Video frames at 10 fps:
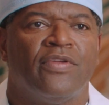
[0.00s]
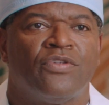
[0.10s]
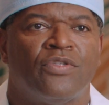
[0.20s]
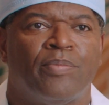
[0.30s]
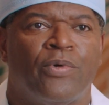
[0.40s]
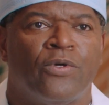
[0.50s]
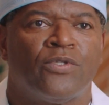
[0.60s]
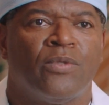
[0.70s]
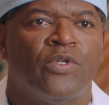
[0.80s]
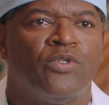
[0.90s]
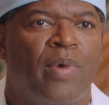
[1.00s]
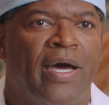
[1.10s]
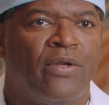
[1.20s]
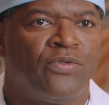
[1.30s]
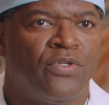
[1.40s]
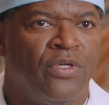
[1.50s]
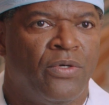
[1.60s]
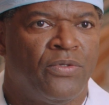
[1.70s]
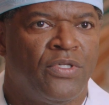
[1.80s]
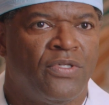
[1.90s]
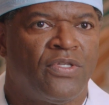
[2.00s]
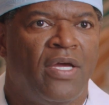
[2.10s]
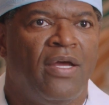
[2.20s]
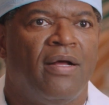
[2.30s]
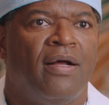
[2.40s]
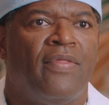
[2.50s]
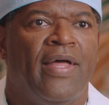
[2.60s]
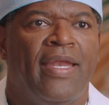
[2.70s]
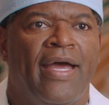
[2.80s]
This is the person with spinal stenosis that